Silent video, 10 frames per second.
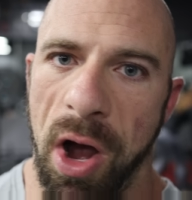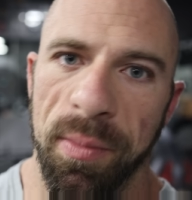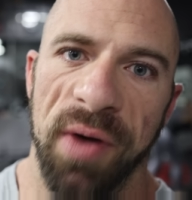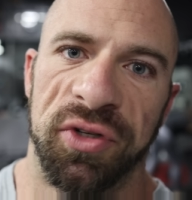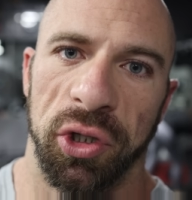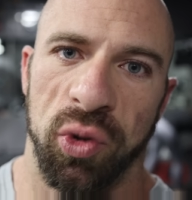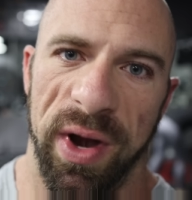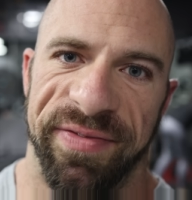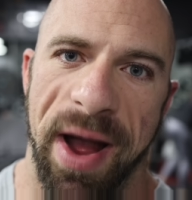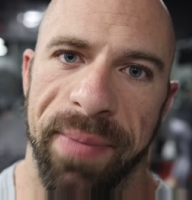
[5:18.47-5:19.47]
I'll move to a
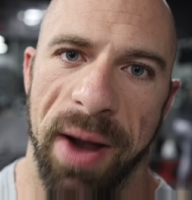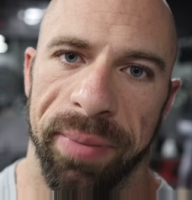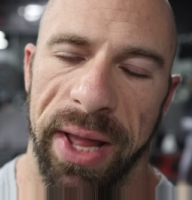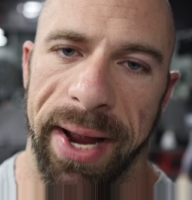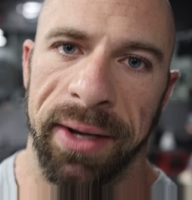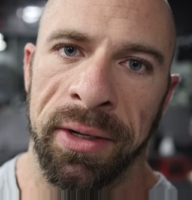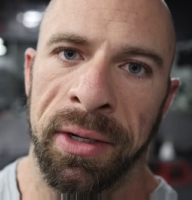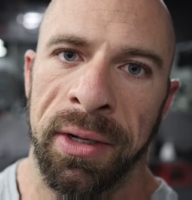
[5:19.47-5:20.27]
25 pound plate